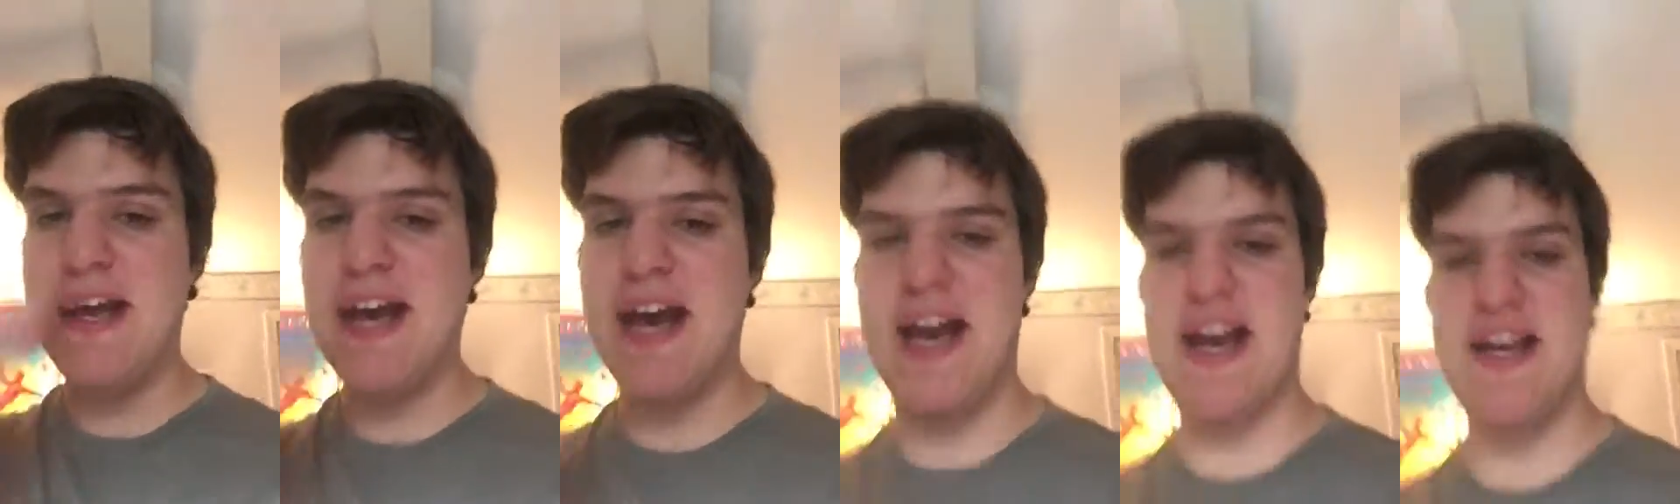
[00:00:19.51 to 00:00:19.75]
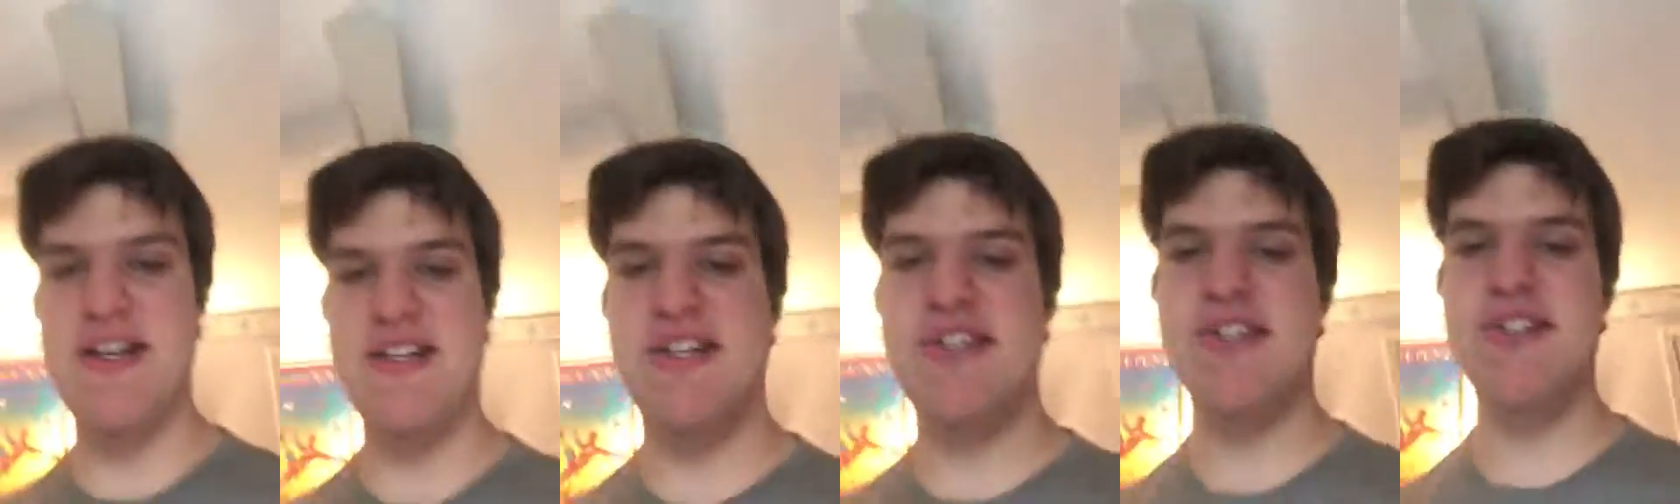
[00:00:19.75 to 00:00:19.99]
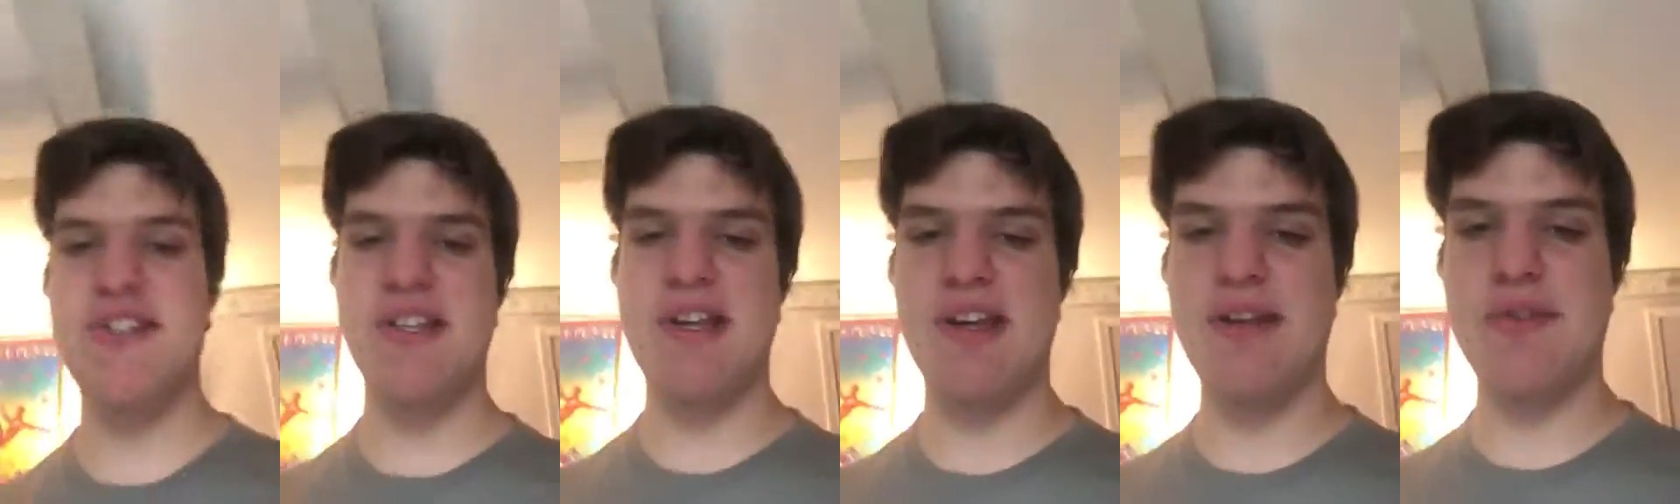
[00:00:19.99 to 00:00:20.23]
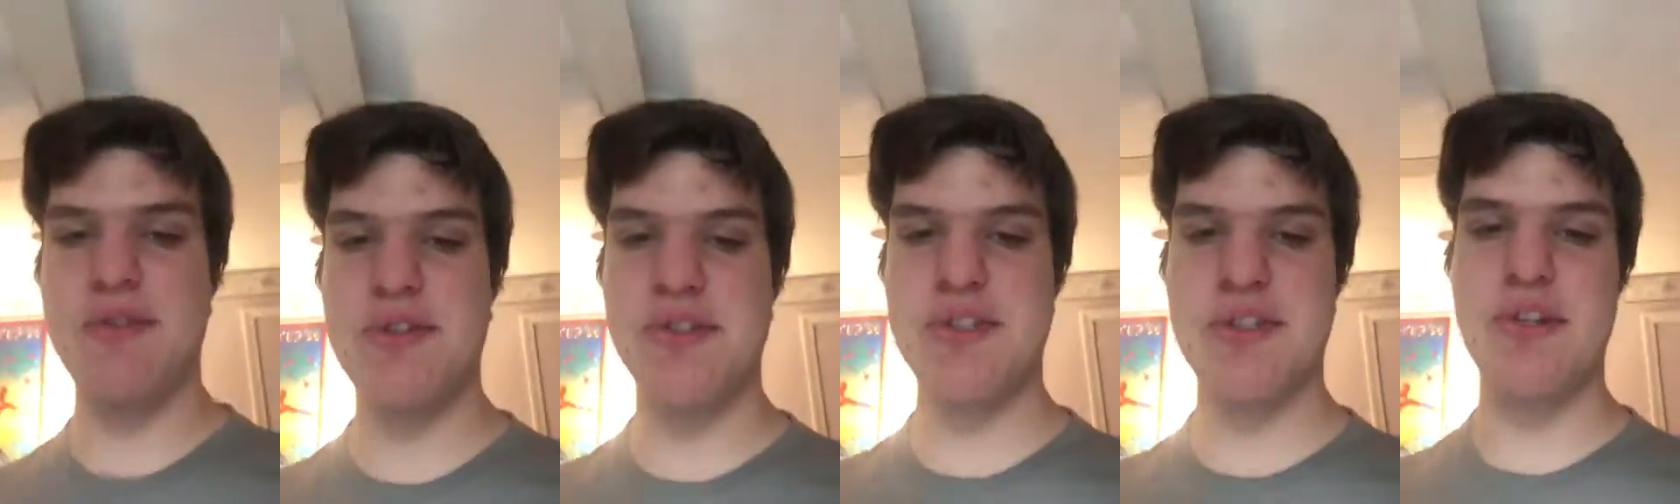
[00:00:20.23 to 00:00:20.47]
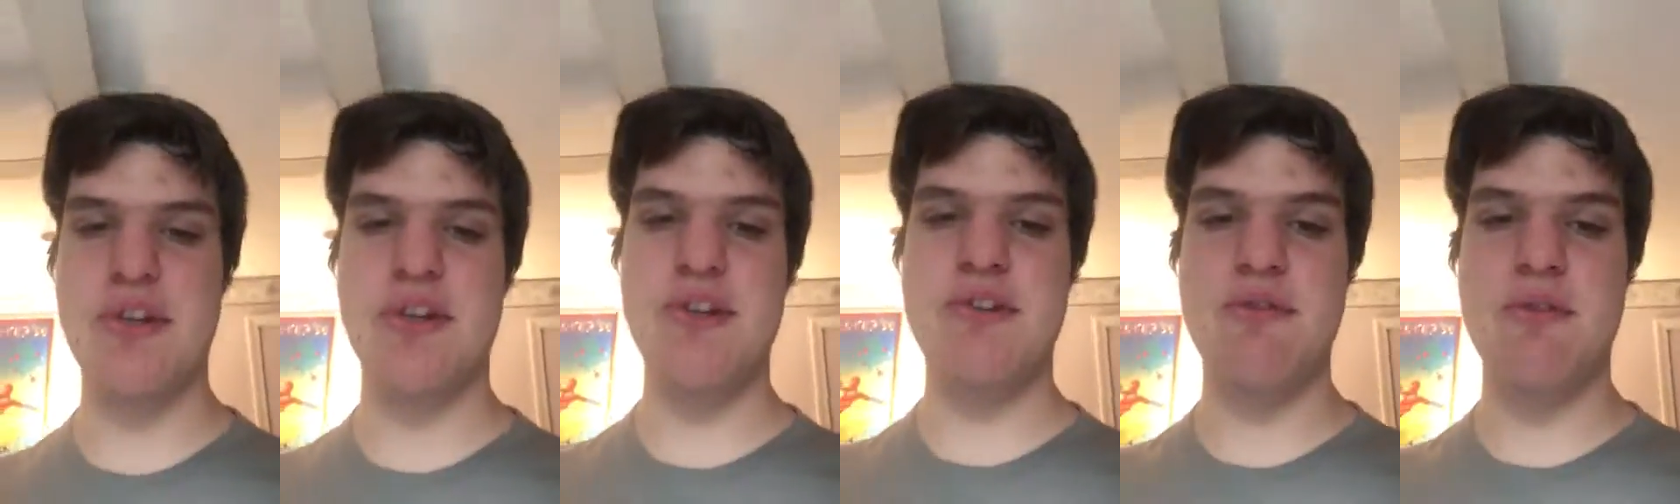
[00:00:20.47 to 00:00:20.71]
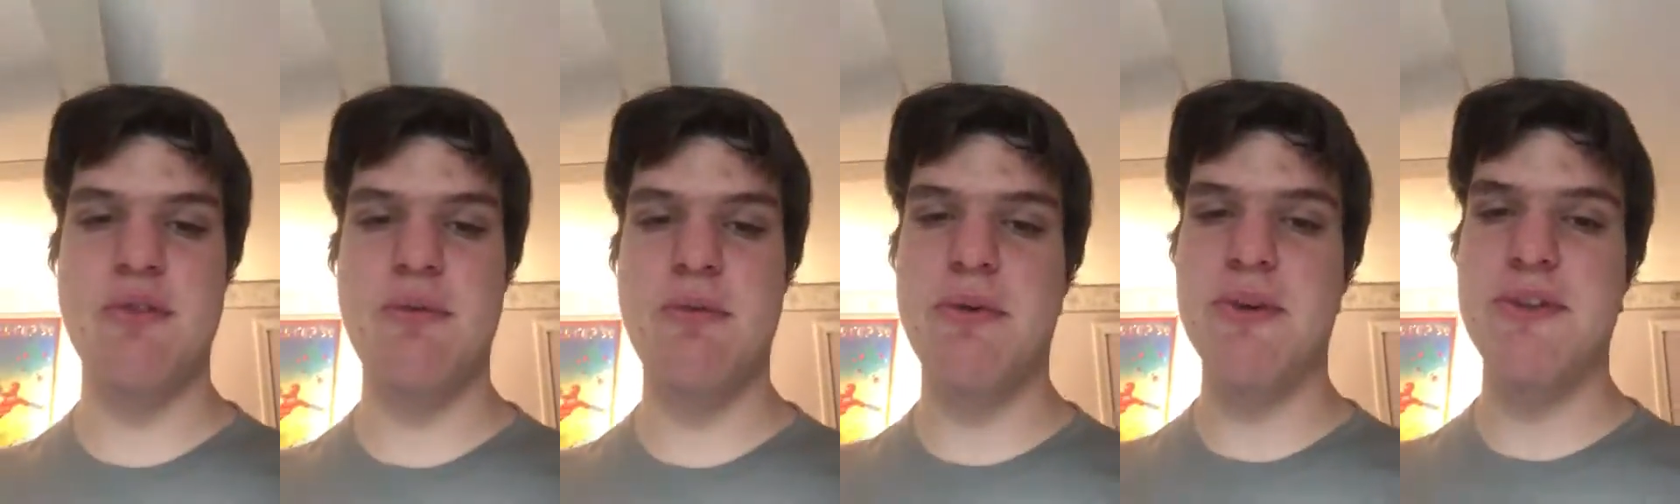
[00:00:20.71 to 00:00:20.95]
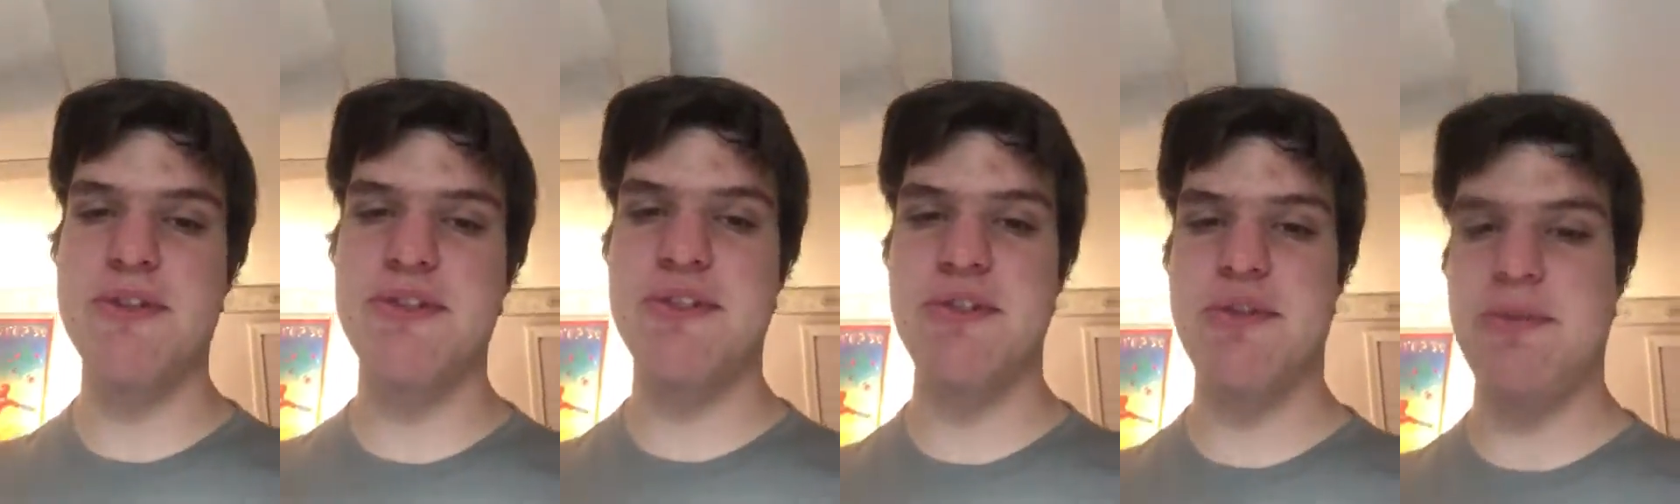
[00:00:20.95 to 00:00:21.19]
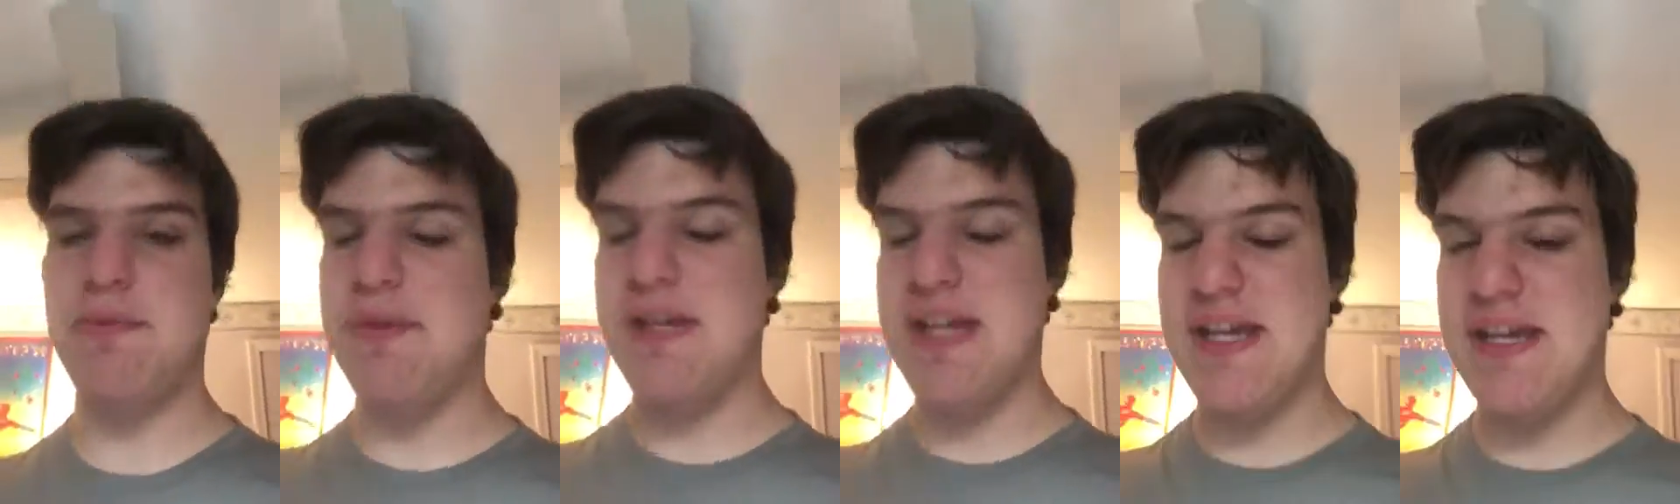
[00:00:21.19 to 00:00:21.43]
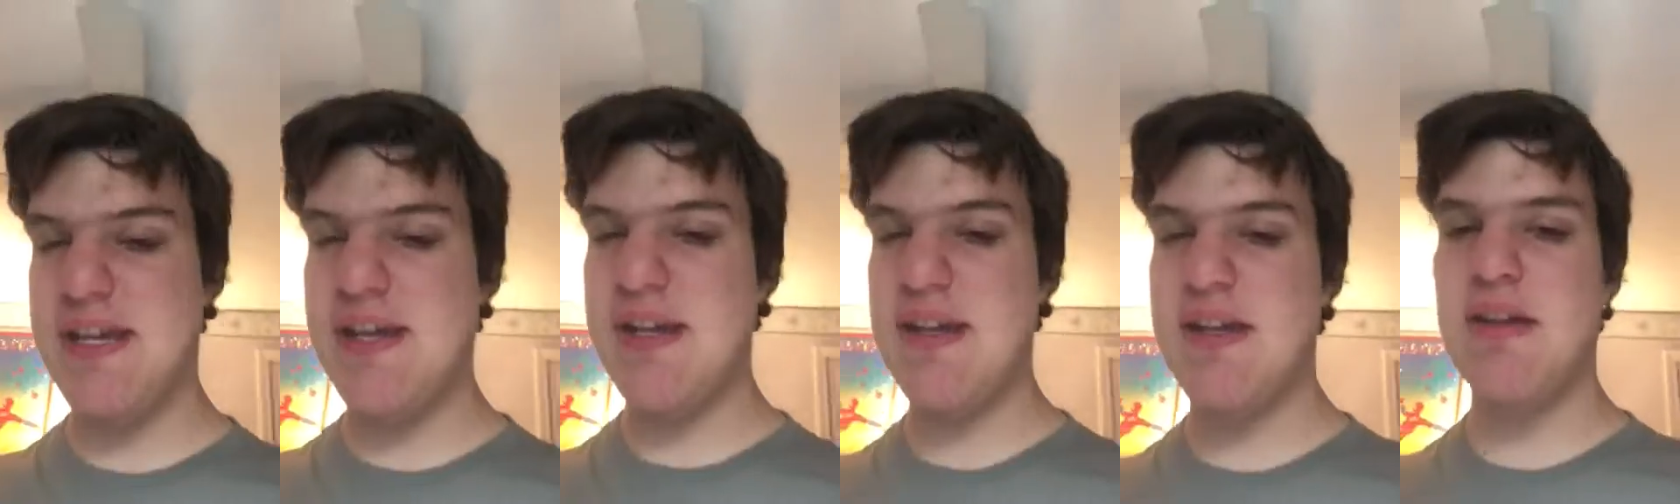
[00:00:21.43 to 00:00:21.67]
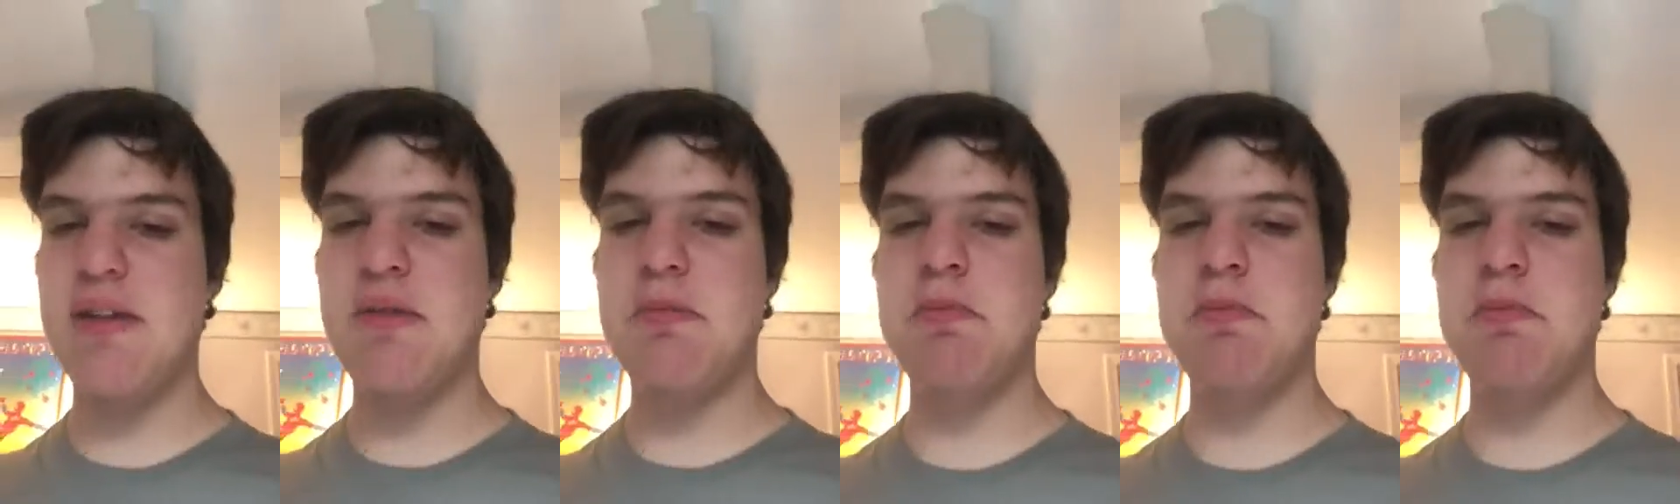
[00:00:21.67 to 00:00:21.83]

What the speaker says: I did say I was gonna do it once a week,